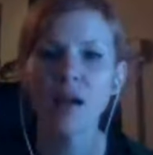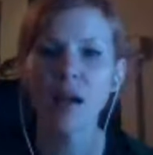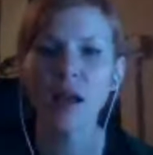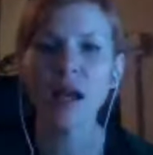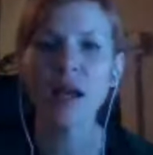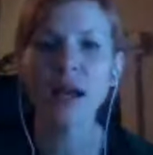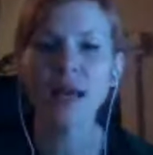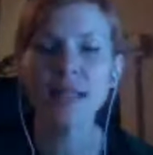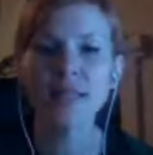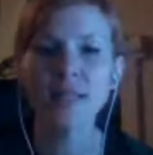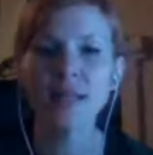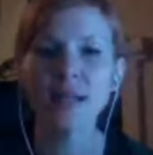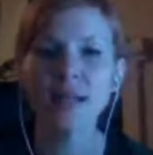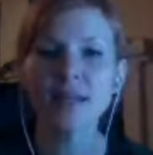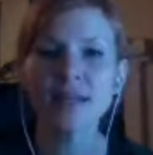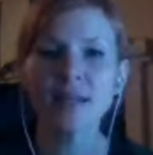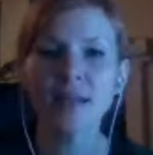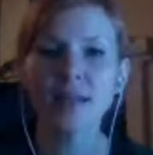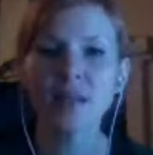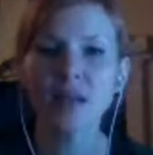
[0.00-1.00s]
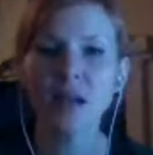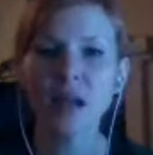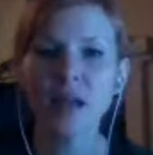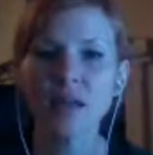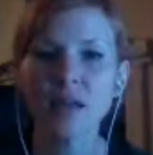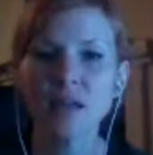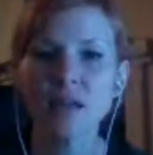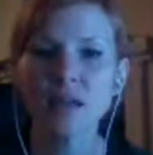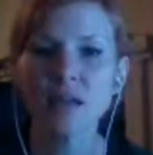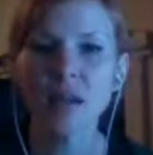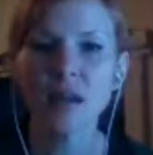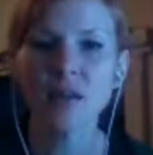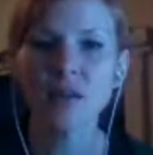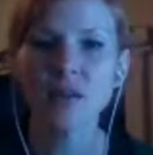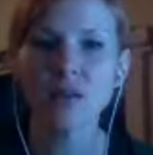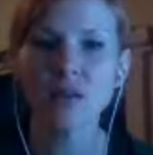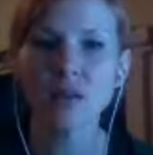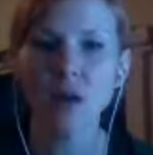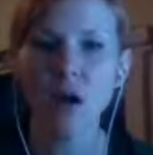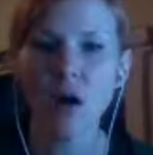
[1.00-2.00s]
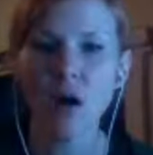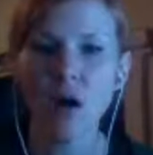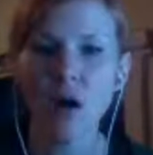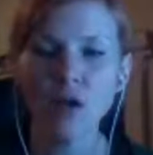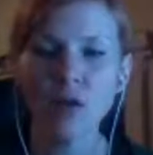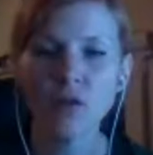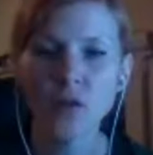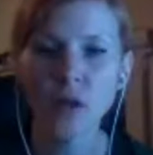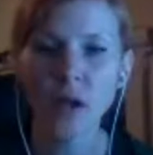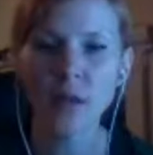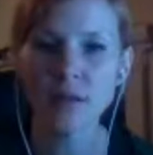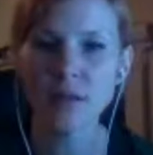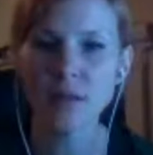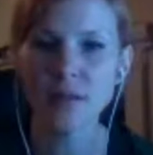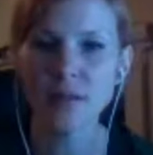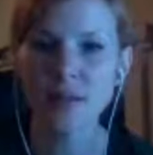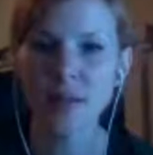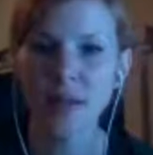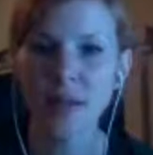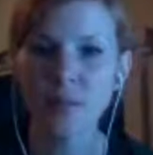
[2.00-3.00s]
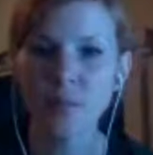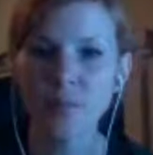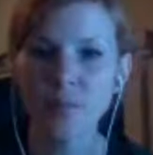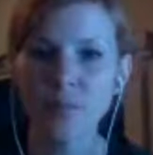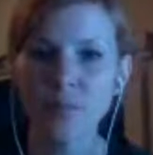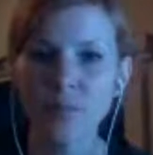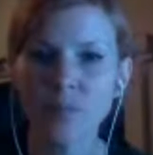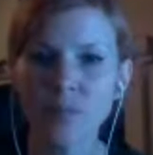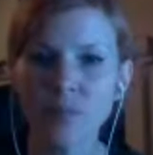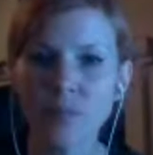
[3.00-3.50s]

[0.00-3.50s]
and I did. I sent all of you guys the same.